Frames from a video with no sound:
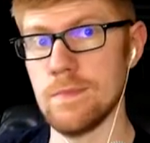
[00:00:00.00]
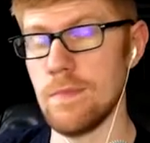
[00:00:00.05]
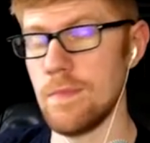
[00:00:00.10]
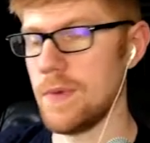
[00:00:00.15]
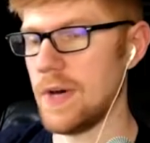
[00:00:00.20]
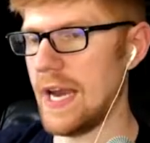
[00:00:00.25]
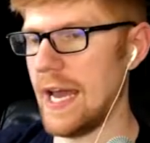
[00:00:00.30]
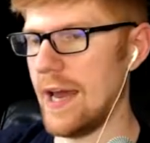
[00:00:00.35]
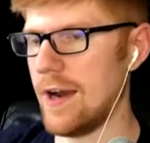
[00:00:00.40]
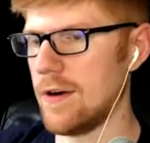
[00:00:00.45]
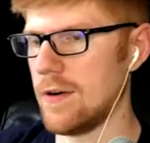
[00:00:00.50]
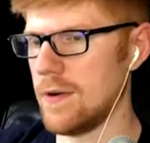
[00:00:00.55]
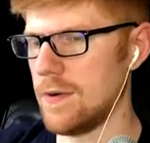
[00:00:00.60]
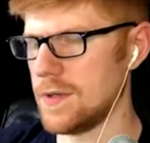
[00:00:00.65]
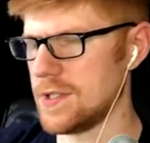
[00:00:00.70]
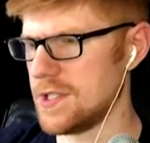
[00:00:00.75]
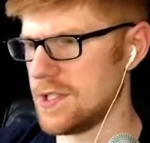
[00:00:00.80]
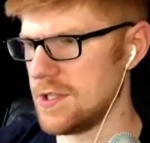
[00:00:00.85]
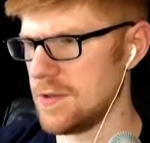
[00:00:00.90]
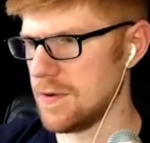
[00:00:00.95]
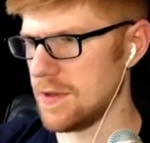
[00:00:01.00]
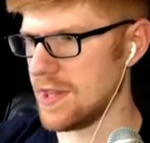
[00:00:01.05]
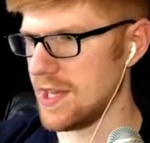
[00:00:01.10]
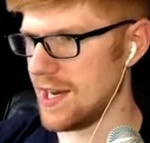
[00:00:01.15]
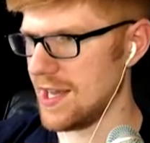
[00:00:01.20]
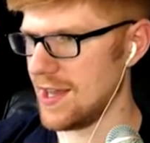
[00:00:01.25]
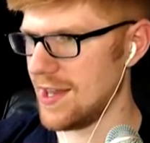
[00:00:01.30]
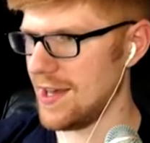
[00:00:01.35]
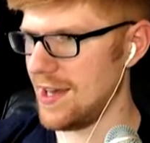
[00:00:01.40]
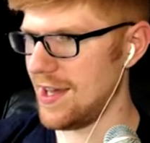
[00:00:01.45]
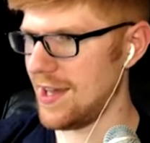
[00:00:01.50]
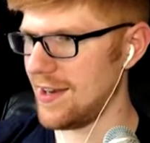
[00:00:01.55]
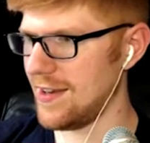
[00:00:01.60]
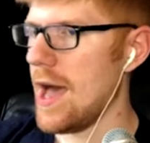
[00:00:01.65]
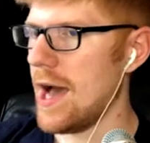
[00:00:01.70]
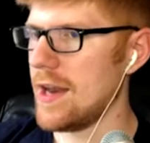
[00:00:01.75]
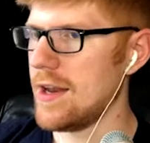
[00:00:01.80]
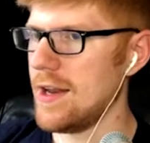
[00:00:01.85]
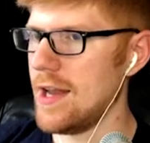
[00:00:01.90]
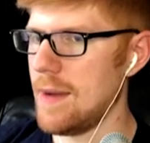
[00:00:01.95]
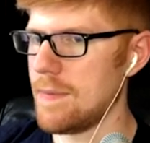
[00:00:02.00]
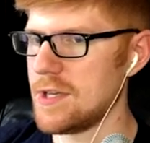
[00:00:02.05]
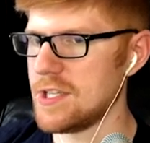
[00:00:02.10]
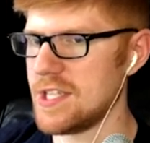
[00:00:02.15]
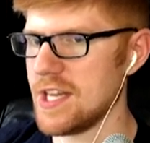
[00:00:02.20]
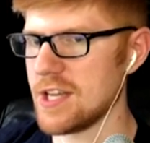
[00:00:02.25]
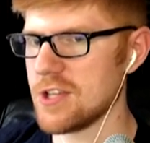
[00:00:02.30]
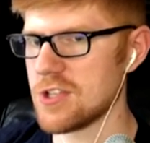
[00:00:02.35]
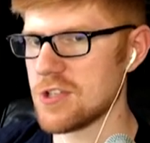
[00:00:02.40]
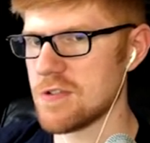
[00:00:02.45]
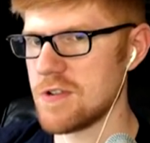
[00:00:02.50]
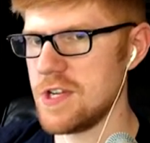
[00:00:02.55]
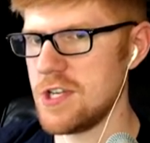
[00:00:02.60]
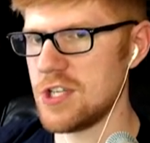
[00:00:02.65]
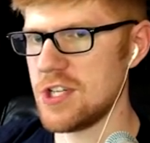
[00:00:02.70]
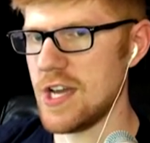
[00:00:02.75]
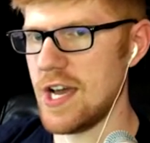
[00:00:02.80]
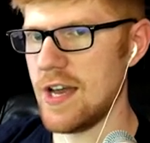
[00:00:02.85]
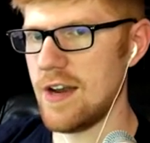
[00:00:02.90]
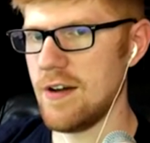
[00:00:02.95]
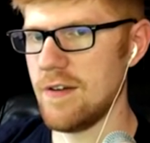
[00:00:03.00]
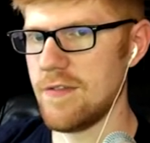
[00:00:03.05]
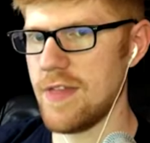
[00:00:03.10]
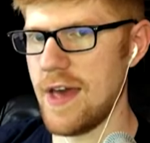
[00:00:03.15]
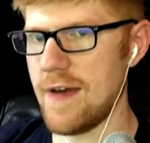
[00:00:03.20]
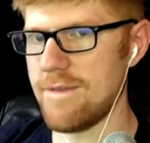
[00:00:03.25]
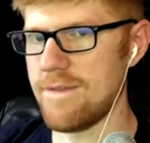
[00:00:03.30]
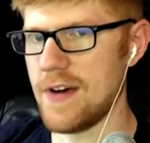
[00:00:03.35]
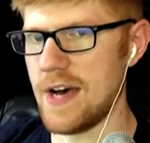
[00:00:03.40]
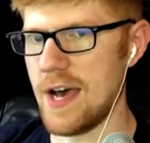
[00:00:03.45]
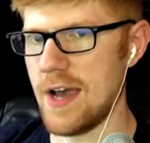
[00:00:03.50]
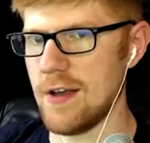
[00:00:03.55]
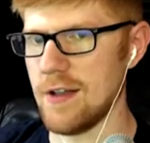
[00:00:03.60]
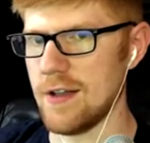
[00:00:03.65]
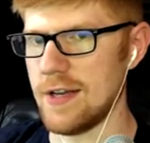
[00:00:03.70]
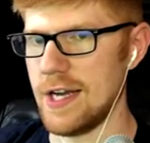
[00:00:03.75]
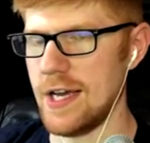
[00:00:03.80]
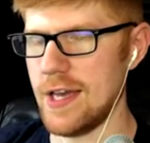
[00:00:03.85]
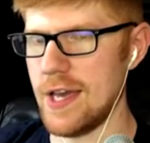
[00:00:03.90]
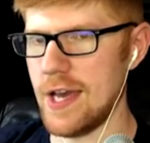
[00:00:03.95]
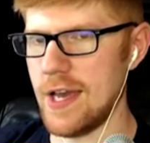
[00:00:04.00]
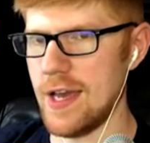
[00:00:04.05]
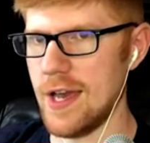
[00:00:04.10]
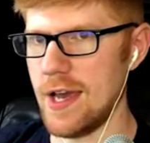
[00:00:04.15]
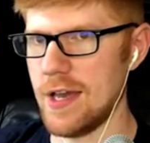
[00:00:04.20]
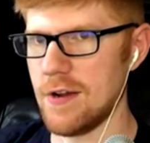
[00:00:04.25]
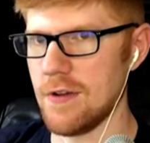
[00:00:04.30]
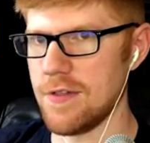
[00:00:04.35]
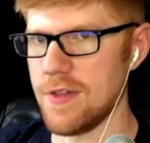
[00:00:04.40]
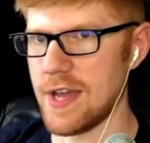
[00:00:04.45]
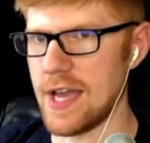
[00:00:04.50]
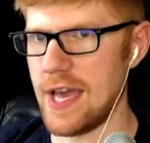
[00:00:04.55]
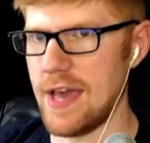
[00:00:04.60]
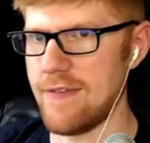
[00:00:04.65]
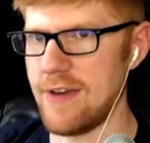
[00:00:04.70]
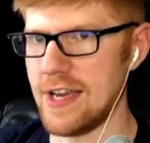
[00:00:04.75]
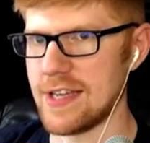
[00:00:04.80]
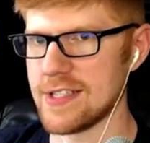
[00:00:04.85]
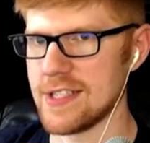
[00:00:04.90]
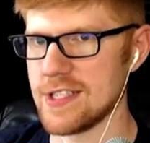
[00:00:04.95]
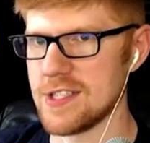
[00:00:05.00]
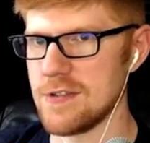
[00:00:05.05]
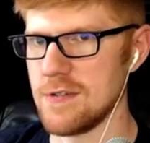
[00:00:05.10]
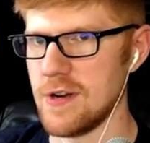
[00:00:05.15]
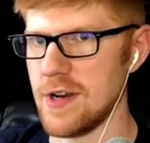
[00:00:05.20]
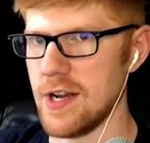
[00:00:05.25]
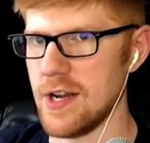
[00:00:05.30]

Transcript: But I don't know what to do with any of that. I didn't happen to take a screenshot of that file, and I don't think I have access to it